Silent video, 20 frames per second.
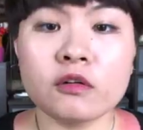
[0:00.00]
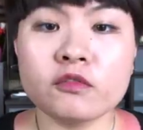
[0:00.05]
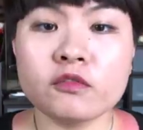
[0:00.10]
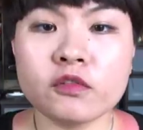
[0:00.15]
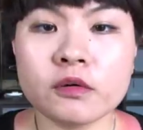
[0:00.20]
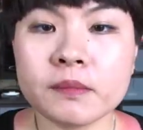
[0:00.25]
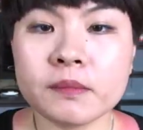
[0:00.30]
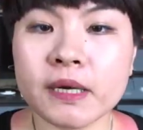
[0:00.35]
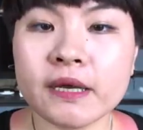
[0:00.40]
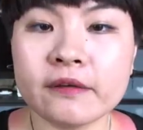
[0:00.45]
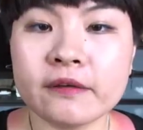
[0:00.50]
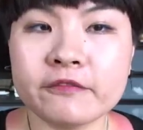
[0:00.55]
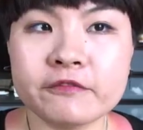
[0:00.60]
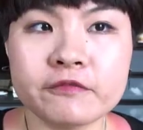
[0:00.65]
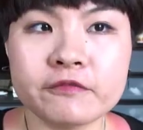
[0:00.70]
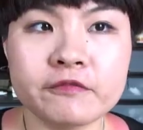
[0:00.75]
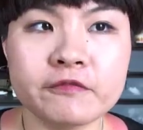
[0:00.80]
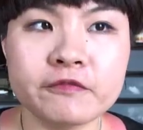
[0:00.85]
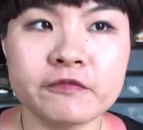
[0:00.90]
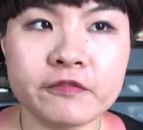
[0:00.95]
For my
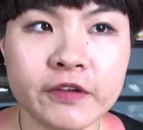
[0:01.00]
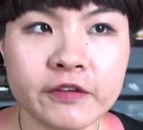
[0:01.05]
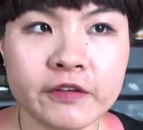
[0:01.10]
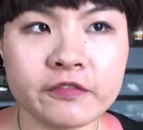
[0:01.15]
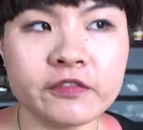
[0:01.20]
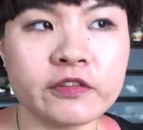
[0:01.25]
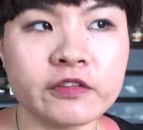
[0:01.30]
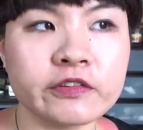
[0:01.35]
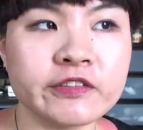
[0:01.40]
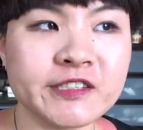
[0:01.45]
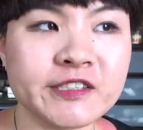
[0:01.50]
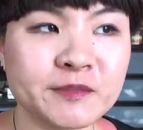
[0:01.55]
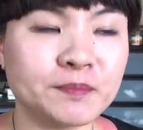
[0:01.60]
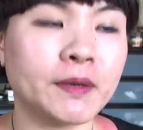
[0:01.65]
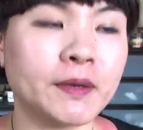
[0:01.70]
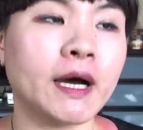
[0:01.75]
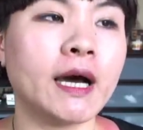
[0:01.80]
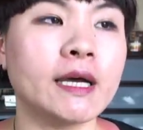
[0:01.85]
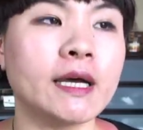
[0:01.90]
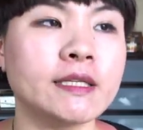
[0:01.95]
fifth
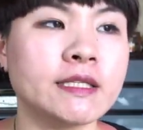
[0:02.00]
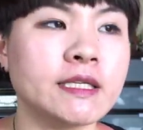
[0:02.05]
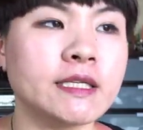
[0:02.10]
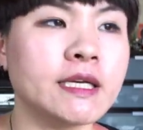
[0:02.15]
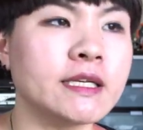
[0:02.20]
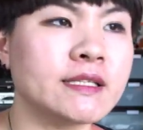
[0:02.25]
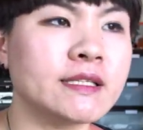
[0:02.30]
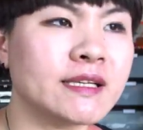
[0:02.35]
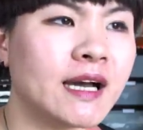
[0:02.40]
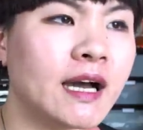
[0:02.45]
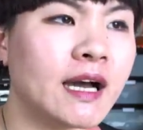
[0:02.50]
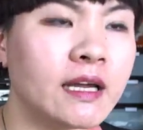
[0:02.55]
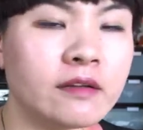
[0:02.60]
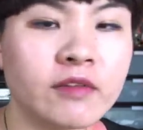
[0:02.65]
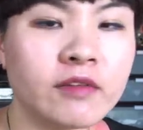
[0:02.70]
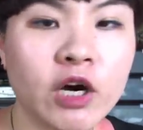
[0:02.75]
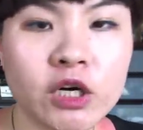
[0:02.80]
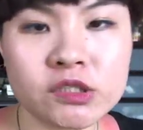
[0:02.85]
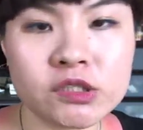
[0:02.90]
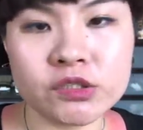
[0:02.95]
spot, it's kind of
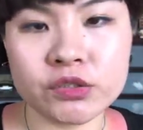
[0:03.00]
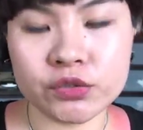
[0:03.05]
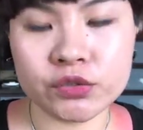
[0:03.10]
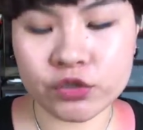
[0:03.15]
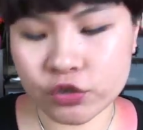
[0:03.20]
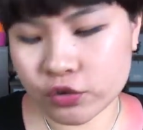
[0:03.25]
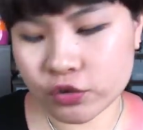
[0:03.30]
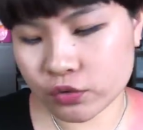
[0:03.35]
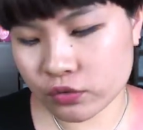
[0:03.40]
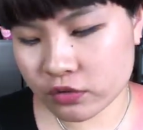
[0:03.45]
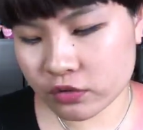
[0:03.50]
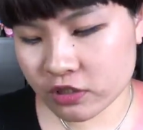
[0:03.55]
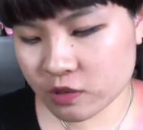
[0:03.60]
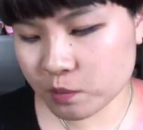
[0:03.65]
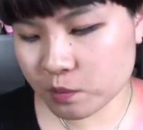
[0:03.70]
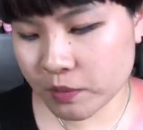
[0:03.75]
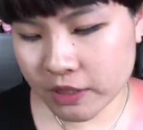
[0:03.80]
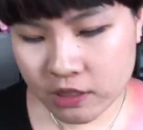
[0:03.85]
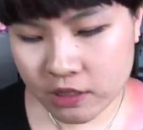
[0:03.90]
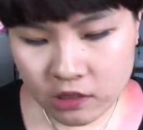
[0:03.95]
hard to choose
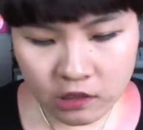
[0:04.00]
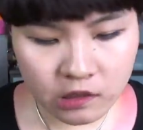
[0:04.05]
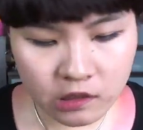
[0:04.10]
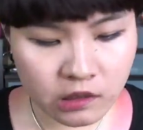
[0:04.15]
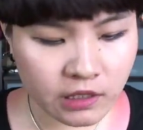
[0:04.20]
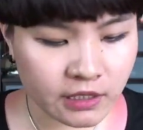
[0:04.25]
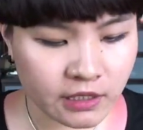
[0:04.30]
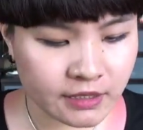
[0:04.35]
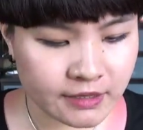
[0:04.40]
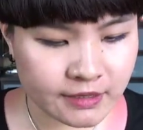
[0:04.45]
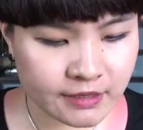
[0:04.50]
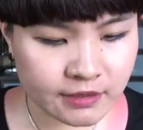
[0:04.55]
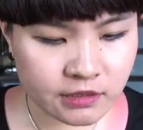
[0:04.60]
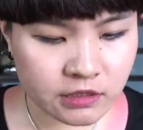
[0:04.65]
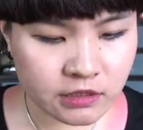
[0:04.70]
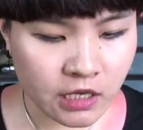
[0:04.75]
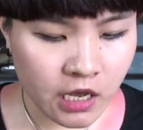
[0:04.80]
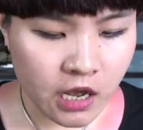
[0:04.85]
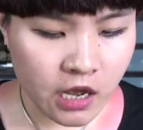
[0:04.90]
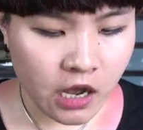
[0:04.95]

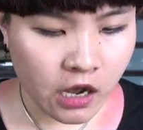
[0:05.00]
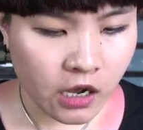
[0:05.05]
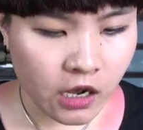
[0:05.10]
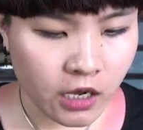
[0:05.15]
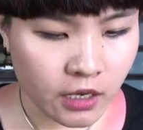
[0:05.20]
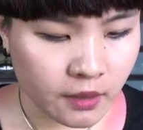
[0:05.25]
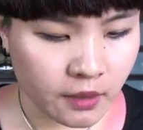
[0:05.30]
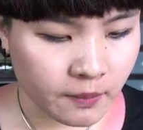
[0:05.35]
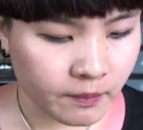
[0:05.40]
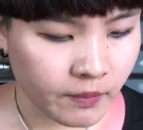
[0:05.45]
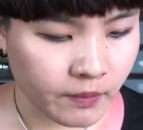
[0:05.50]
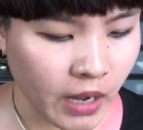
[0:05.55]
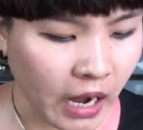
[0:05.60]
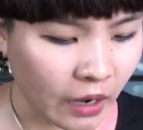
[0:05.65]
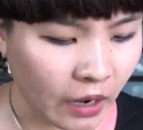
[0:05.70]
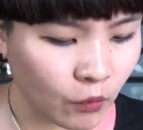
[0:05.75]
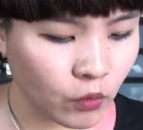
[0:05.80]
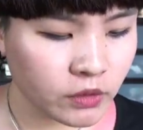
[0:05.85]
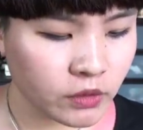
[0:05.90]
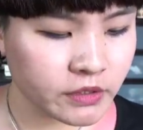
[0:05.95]
because Um,
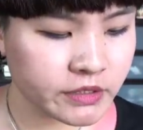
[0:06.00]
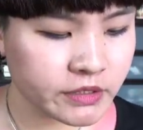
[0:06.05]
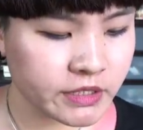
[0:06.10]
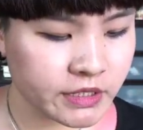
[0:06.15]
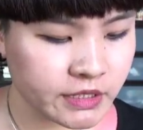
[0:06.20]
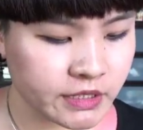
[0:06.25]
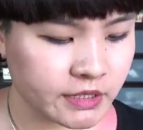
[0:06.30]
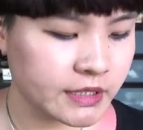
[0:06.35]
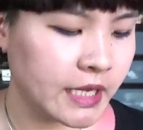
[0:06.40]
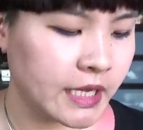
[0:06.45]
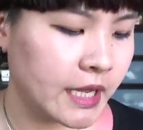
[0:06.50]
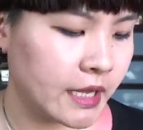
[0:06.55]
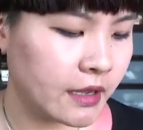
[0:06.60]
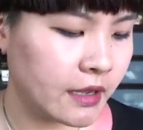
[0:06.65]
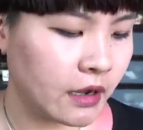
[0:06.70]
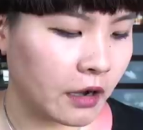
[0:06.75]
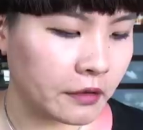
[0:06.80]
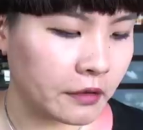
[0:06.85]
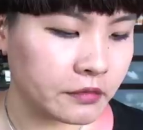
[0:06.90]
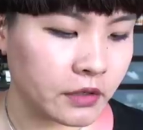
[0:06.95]
I wanted to say
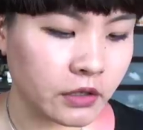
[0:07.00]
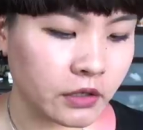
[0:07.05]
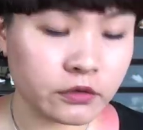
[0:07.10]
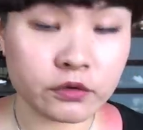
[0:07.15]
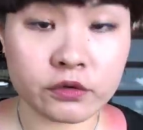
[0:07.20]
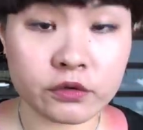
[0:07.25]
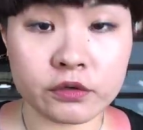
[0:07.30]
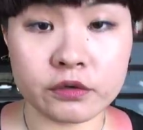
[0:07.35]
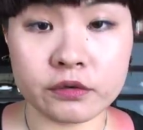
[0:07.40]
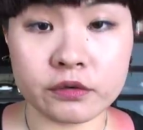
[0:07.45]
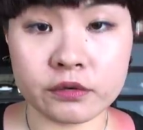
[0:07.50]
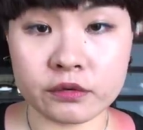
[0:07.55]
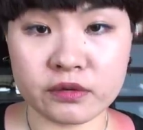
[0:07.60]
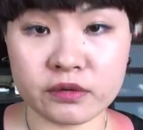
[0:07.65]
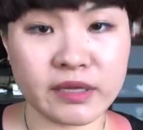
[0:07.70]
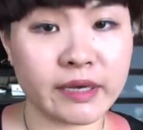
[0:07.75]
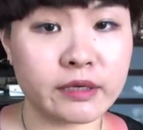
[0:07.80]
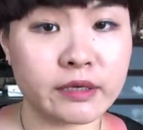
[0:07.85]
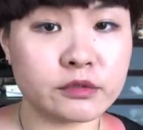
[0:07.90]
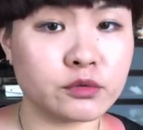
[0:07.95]
another
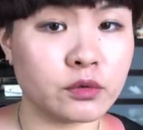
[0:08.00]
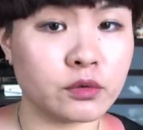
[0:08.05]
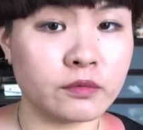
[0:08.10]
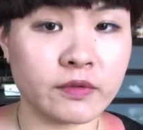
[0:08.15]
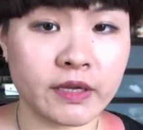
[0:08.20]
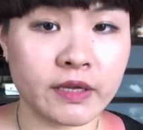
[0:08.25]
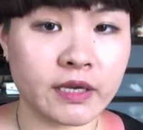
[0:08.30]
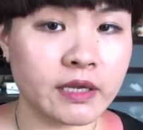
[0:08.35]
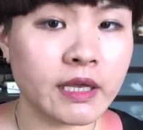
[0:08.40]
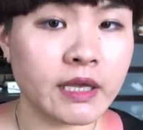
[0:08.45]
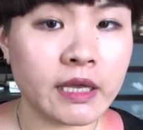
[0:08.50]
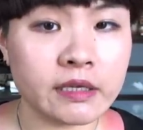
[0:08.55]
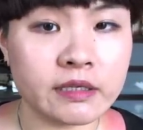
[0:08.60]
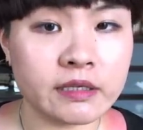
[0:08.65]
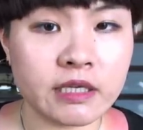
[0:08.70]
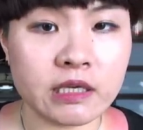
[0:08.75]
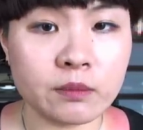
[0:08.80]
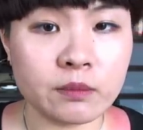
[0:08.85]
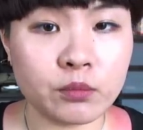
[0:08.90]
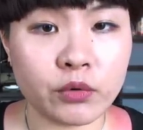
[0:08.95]
like sort of like an
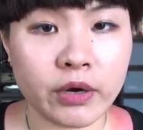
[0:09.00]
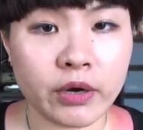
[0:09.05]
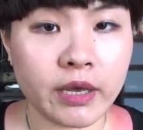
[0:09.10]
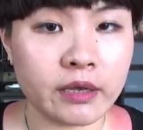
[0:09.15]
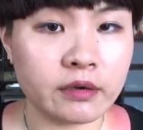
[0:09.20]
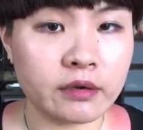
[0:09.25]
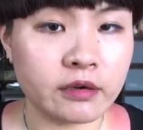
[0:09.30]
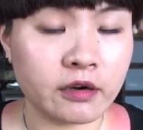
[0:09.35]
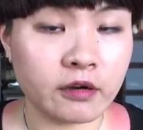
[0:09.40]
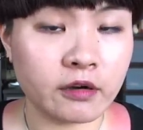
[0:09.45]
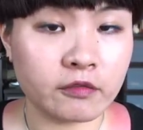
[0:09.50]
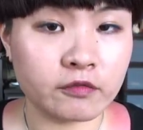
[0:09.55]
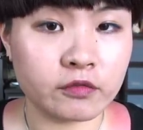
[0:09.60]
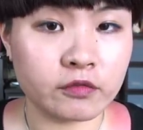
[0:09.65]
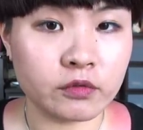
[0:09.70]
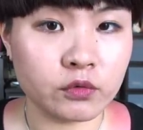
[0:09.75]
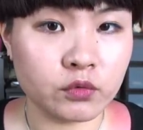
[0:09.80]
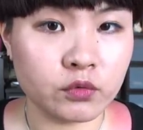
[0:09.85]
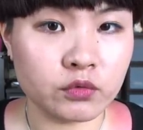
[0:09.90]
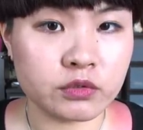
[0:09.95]
indie brand of
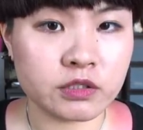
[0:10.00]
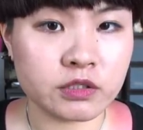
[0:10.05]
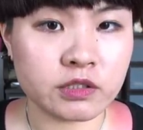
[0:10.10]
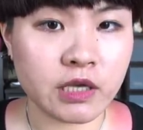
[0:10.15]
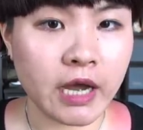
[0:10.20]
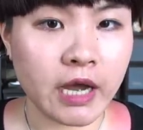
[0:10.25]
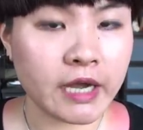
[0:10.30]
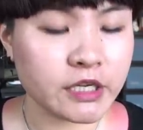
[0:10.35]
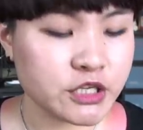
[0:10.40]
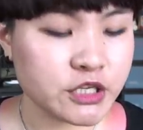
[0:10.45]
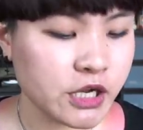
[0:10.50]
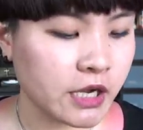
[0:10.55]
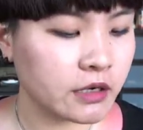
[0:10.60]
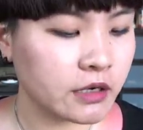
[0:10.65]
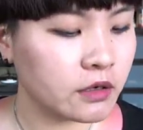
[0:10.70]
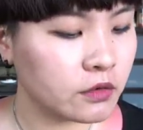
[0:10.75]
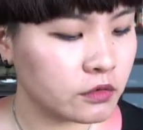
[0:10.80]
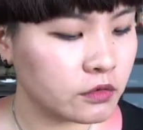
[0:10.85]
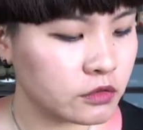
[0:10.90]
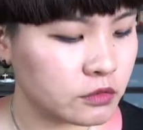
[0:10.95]
loose
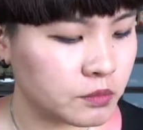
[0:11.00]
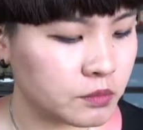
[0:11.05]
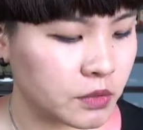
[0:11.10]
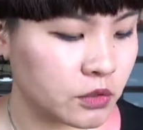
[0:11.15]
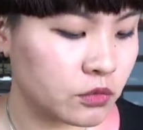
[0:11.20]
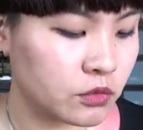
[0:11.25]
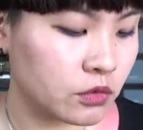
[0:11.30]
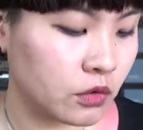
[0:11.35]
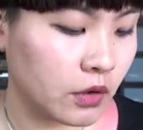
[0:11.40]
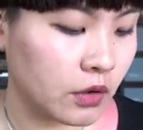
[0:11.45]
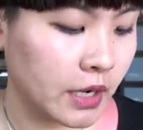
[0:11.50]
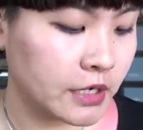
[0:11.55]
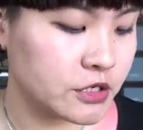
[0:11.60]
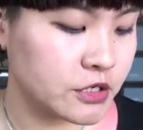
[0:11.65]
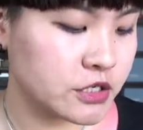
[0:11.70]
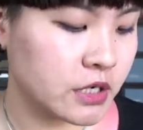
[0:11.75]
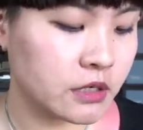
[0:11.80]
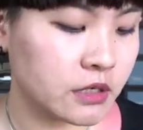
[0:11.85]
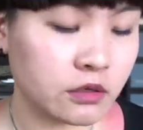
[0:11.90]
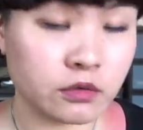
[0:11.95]
eyeshadows, mineral
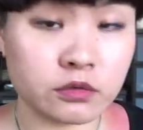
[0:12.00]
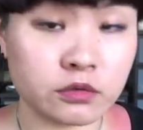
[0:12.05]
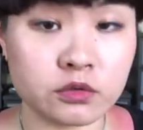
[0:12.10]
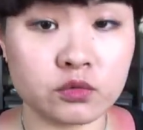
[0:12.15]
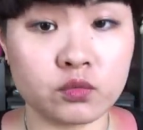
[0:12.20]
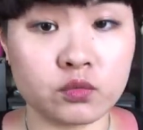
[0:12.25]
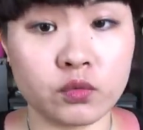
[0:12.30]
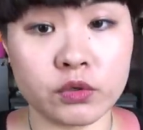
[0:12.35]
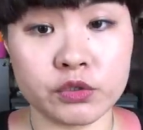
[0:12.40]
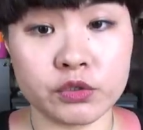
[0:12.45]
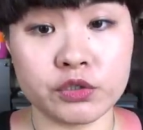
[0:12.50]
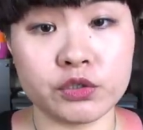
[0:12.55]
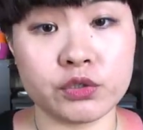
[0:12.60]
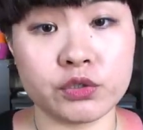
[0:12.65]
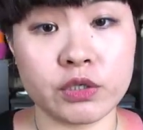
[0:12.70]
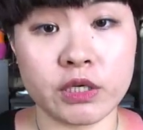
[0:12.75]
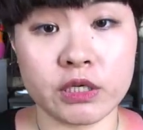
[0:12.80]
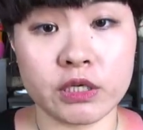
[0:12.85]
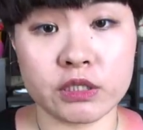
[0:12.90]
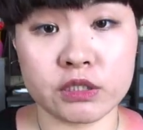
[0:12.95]
eyeshadows, which
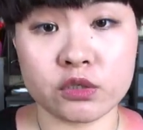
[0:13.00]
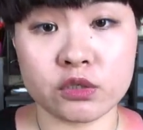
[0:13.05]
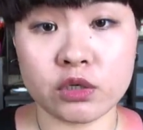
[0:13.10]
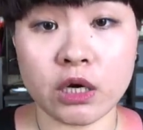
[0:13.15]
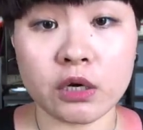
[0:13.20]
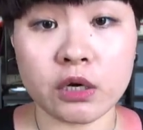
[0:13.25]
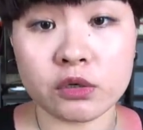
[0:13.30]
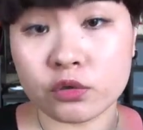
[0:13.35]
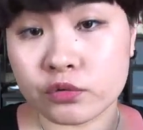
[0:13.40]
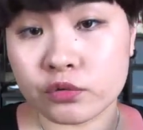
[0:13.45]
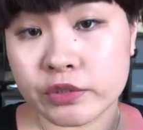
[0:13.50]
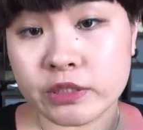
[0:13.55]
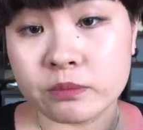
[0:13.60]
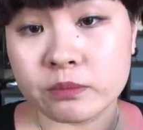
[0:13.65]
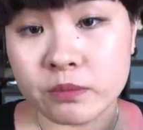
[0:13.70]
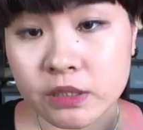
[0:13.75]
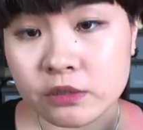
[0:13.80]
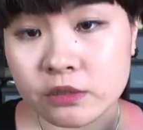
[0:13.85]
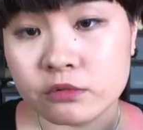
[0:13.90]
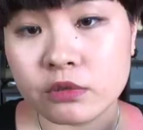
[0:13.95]
is Concrete
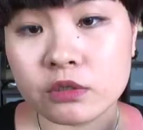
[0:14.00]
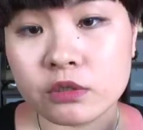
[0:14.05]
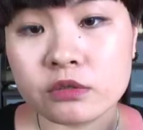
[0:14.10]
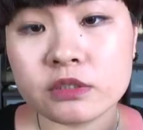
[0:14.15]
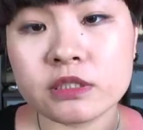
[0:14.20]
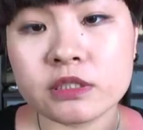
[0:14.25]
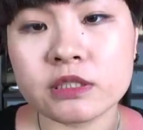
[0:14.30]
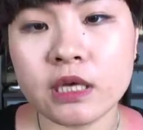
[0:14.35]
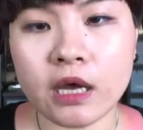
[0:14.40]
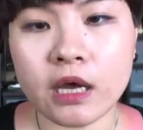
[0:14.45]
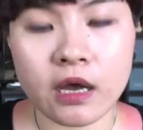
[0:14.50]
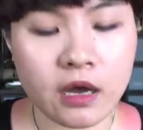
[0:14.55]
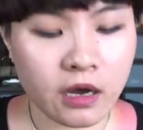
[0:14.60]
Minerals.